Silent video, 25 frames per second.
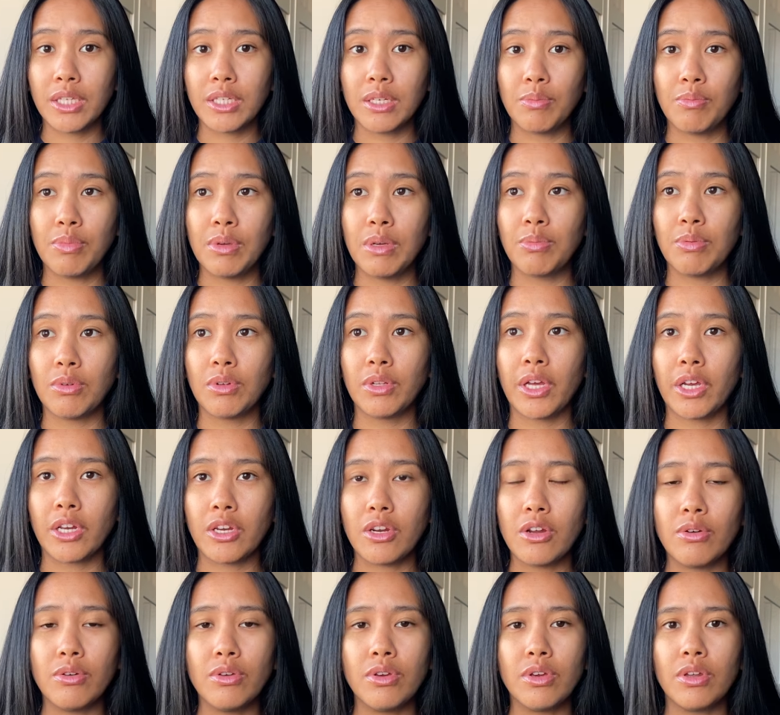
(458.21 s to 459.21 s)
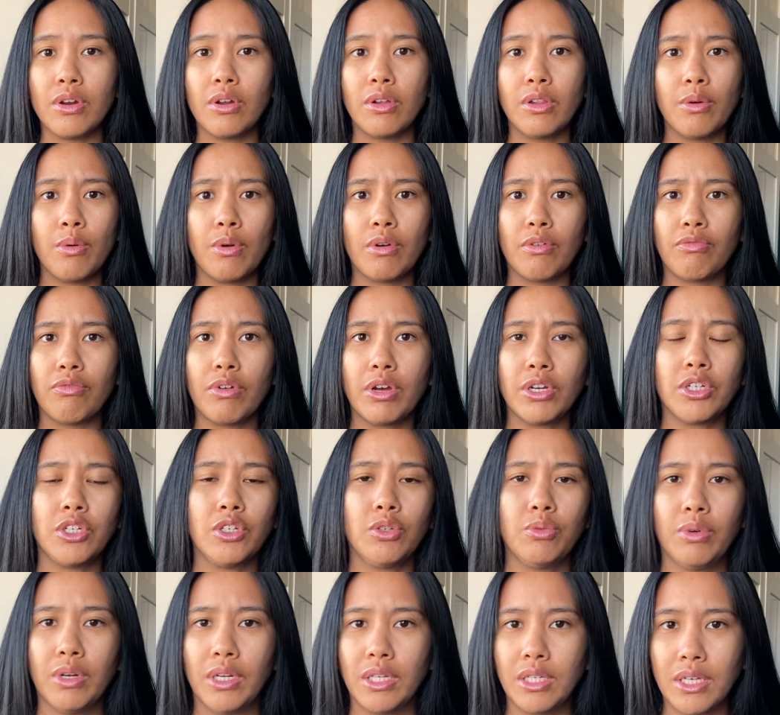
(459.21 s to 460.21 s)
Some people are like, no, you can only wear
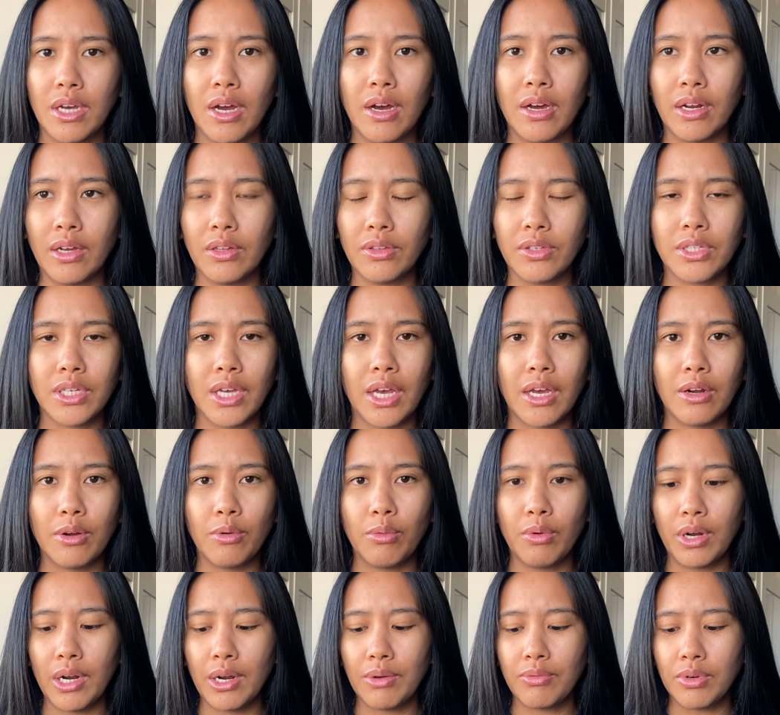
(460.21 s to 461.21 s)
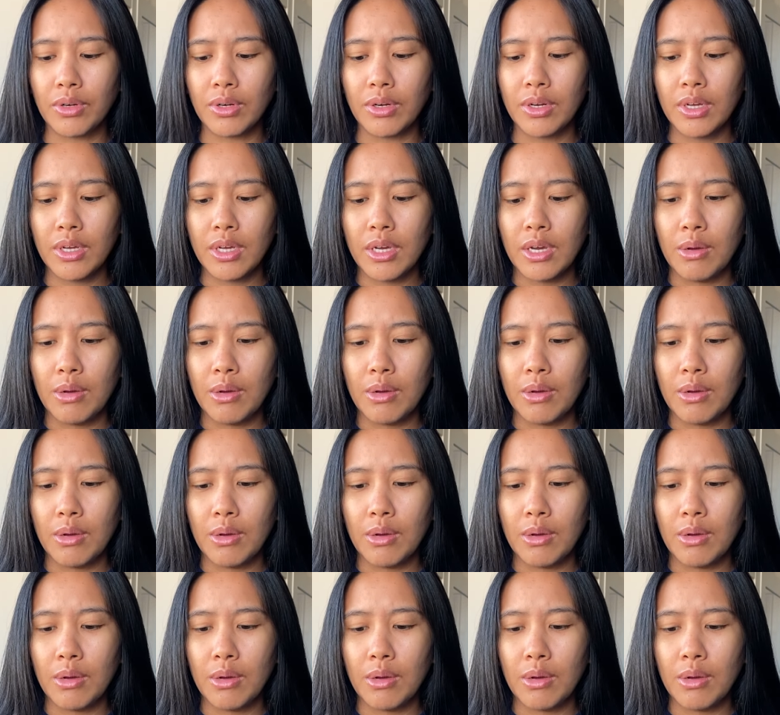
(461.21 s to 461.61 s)
freshies when it's hot outside or whatever.